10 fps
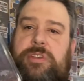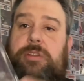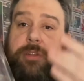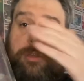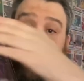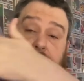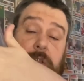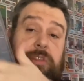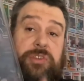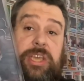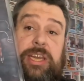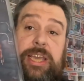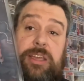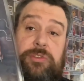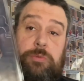and I've got the
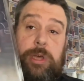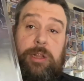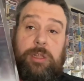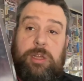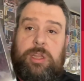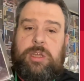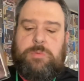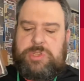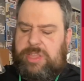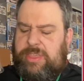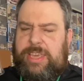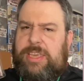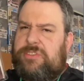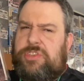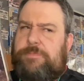CD as well, which I think
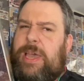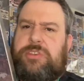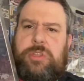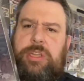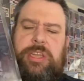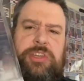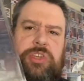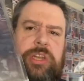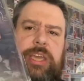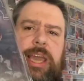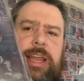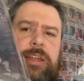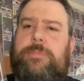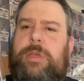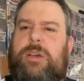is a special edition again,
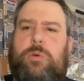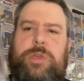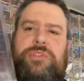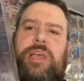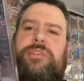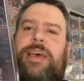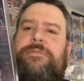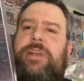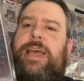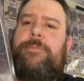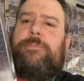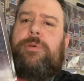it always says F&M,